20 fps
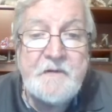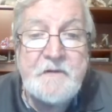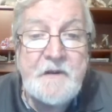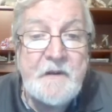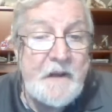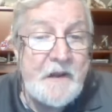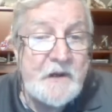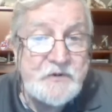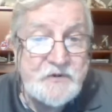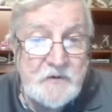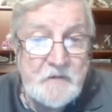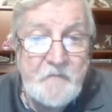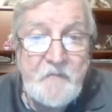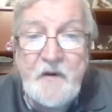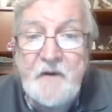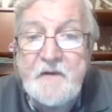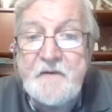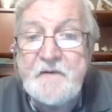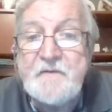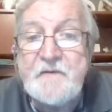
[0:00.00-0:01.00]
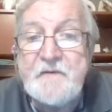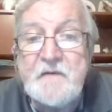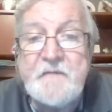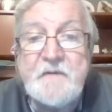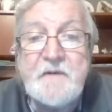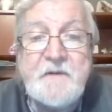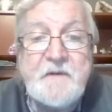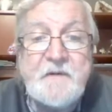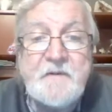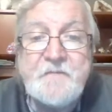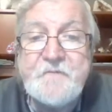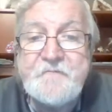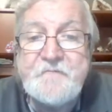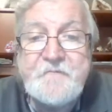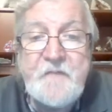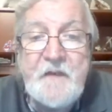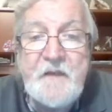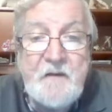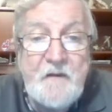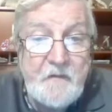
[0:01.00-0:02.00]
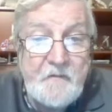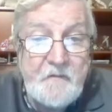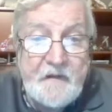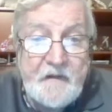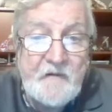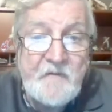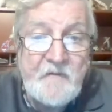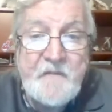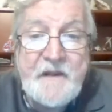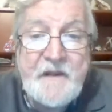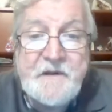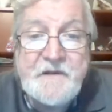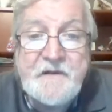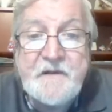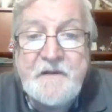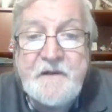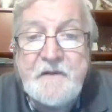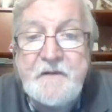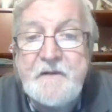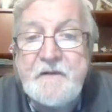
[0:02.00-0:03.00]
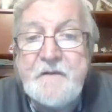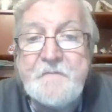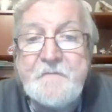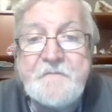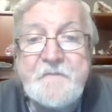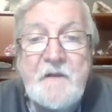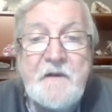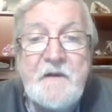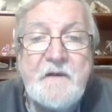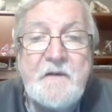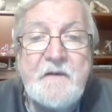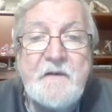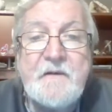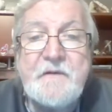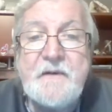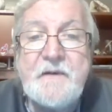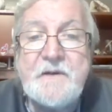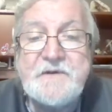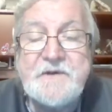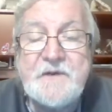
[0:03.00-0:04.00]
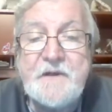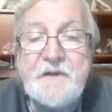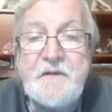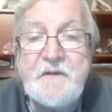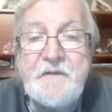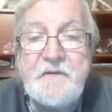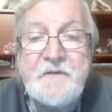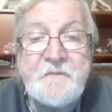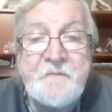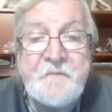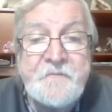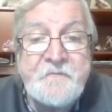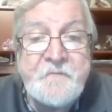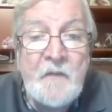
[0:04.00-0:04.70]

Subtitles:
that the National Park Service and all the government agencies essentially used.